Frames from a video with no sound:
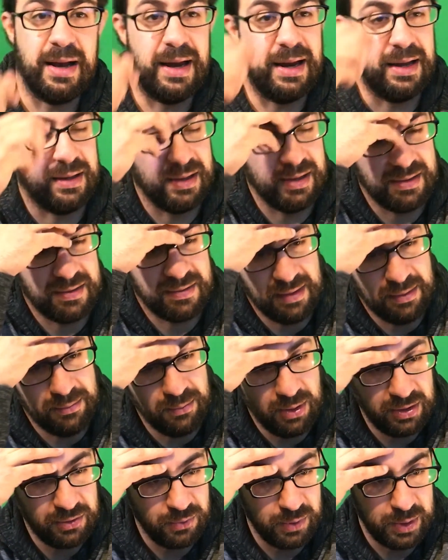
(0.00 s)
like, in some
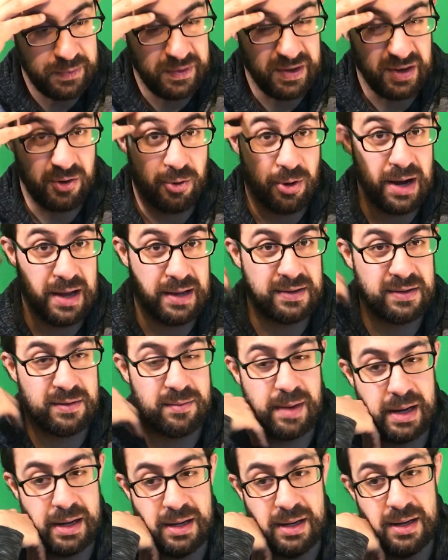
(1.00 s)
ways we regressed,
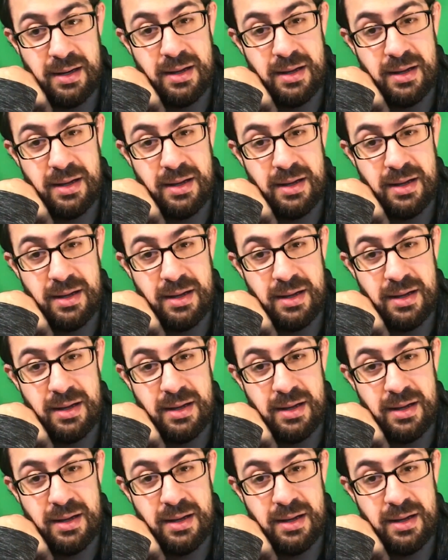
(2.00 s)
man.